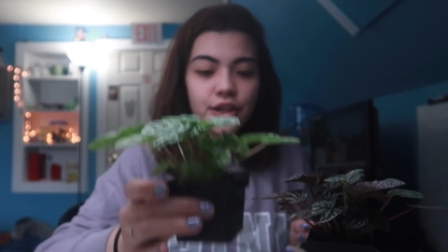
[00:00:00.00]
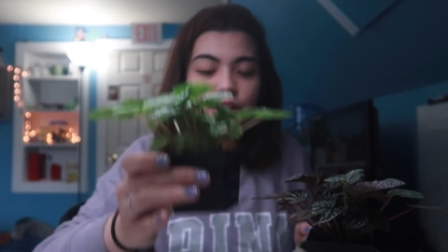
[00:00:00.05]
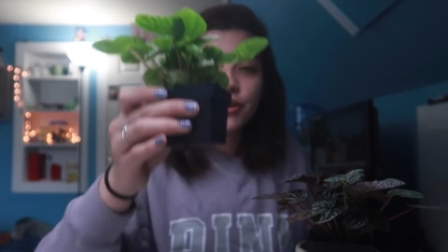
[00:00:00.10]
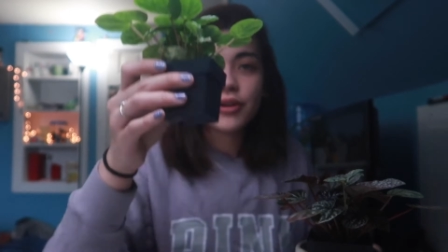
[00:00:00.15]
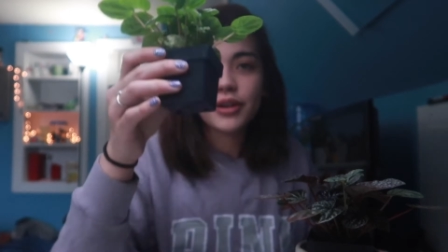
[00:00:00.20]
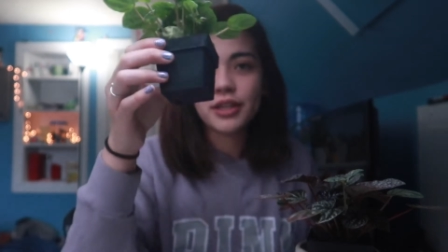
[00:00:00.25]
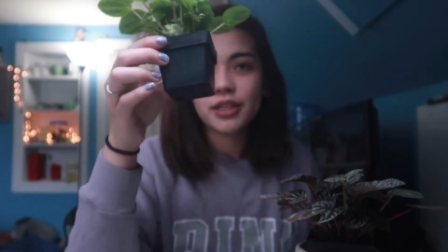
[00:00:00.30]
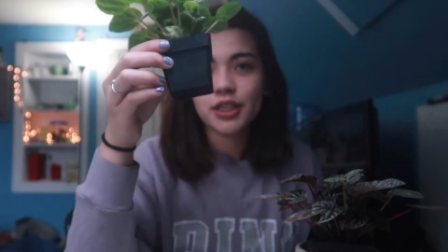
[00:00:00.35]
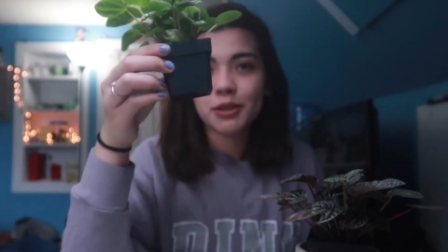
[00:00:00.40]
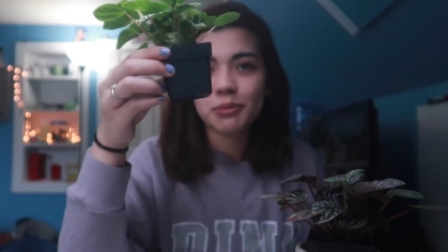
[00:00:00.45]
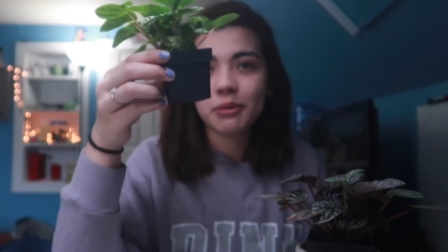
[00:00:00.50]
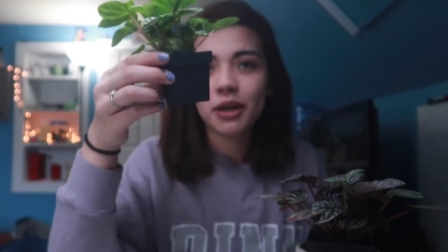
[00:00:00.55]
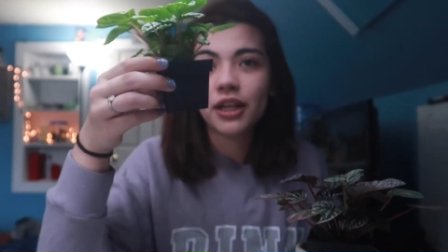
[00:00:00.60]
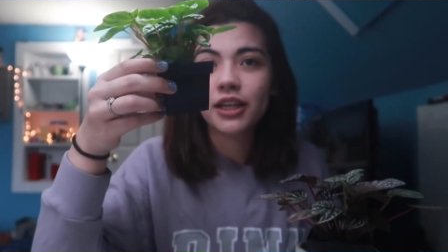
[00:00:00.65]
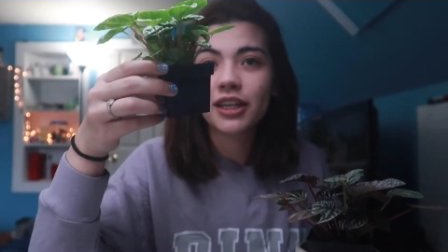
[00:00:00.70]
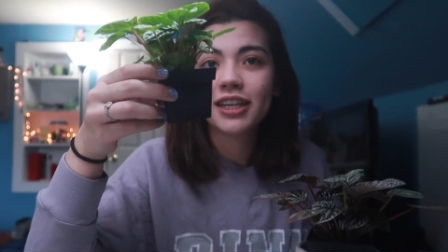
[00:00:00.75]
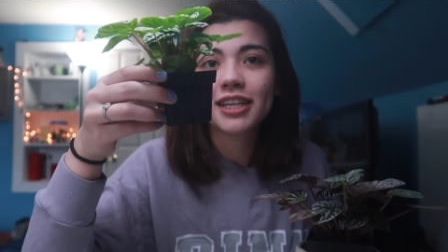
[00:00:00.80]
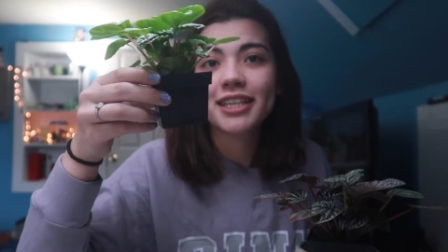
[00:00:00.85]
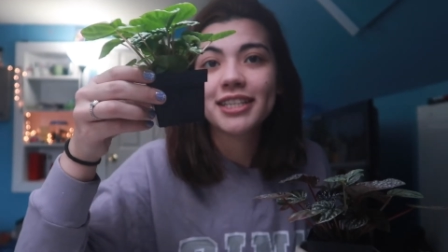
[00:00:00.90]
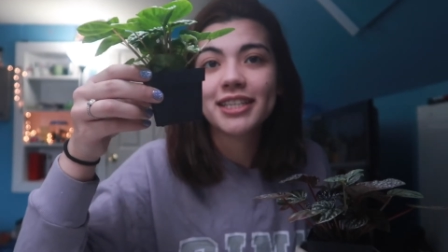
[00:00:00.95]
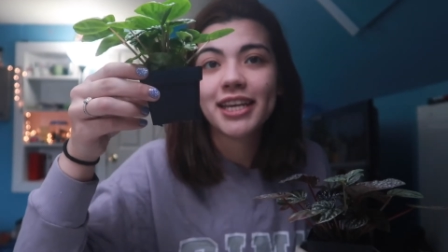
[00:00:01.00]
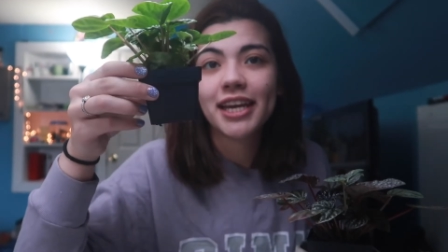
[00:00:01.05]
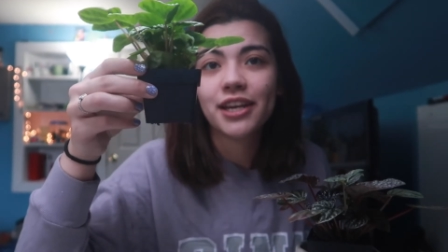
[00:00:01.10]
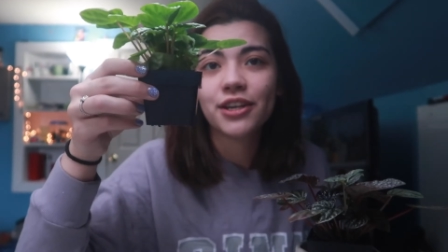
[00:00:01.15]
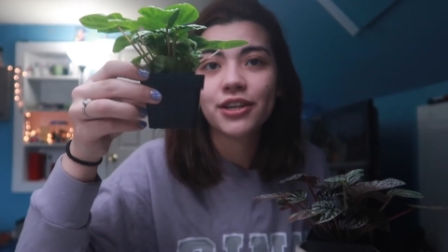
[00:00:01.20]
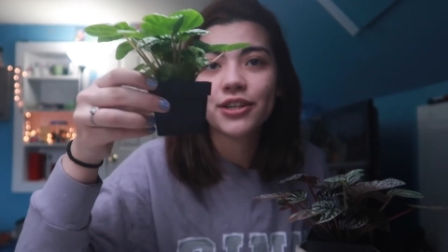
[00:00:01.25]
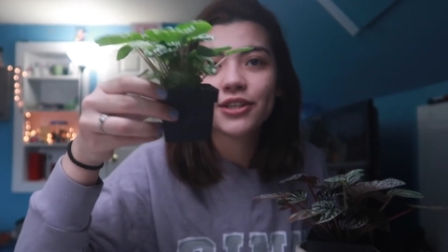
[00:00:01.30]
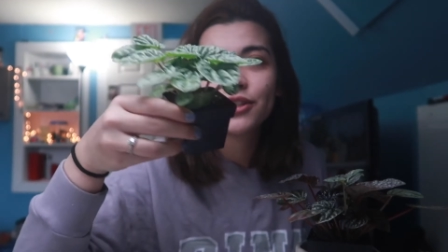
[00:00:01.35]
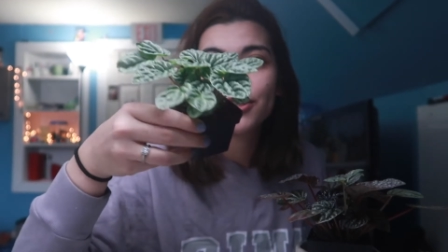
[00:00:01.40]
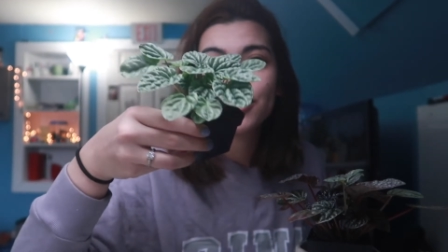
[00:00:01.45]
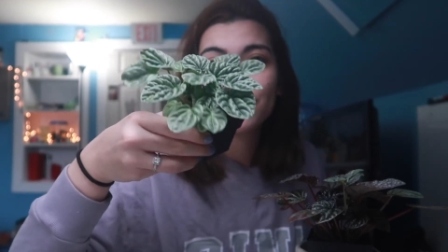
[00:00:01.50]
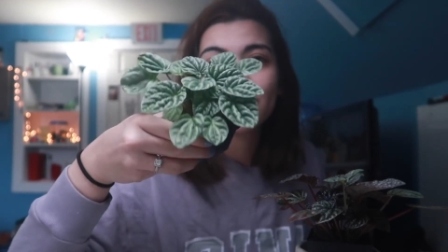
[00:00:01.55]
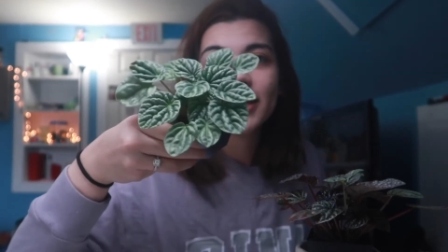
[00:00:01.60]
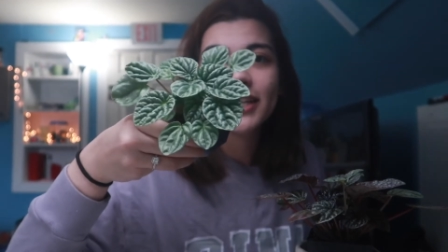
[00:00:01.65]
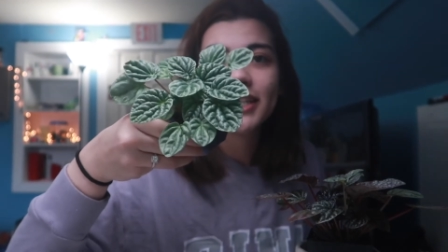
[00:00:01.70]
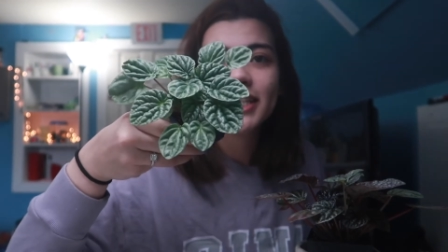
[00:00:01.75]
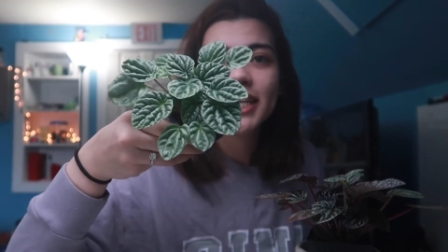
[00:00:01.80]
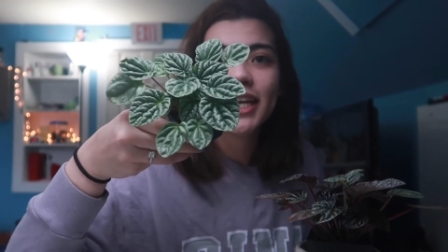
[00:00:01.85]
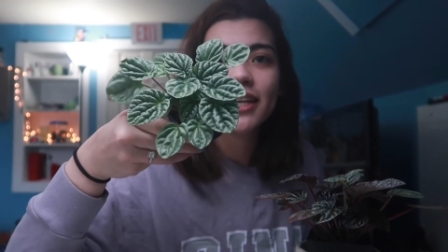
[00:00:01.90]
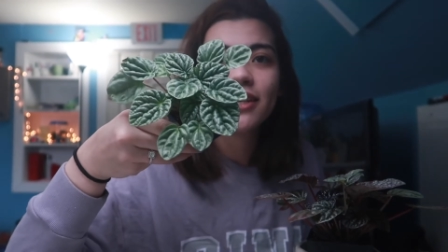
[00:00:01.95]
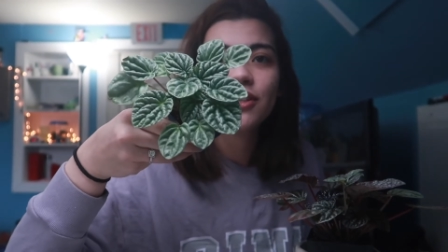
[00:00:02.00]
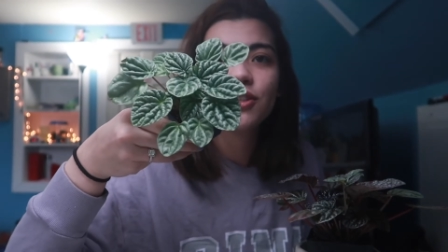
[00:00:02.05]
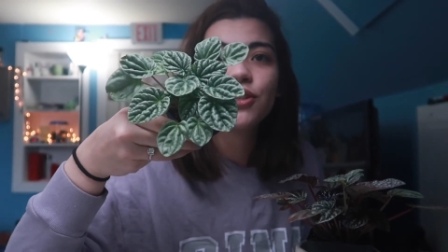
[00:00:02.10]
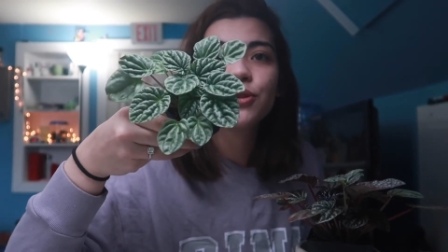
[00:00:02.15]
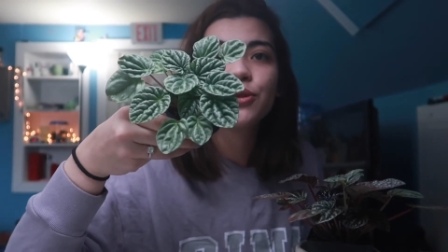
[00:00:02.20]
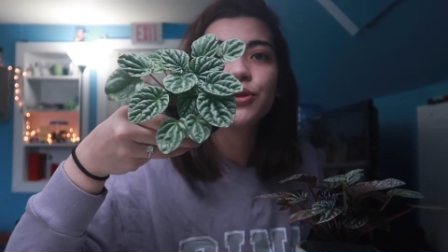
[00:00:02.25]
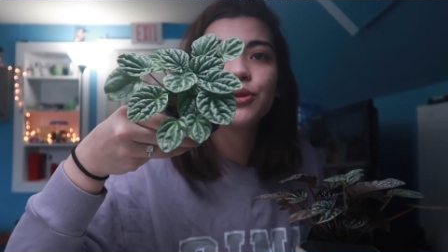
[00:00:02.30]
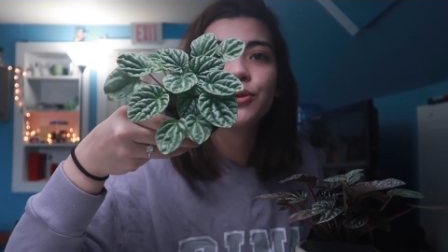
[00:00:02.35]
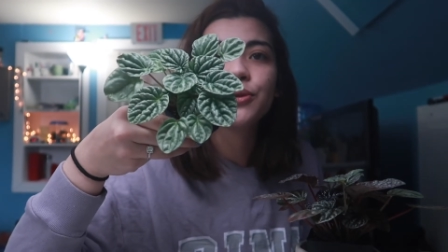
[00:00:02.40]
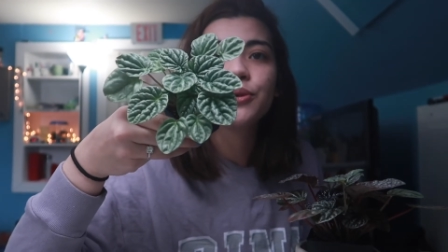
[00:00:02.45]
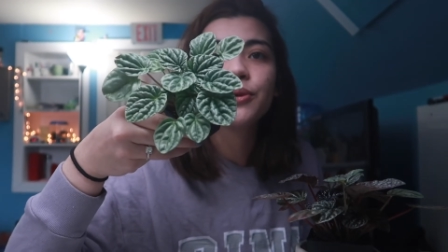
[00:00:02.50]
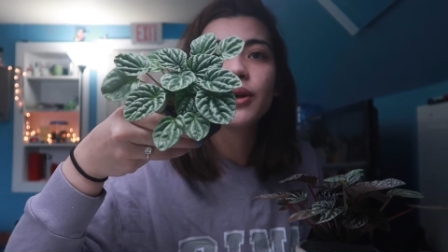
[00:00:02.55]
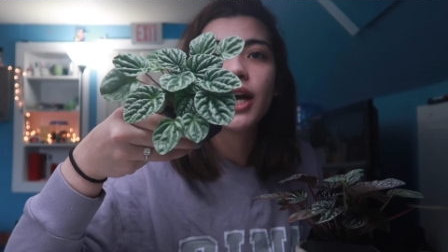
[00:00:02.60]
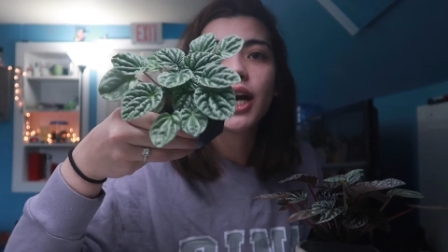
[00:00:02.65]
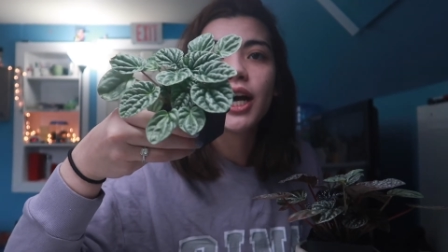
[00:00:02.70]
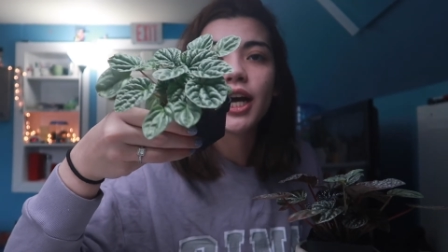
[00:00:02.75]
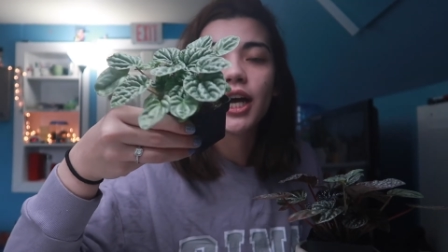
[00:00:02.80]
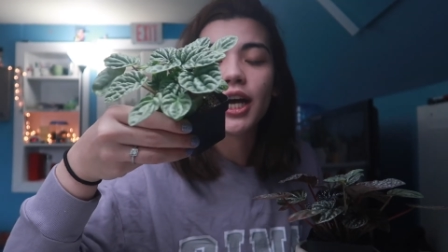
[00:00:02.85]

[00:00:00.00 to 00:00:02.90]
They're in smaller containers, so they tend to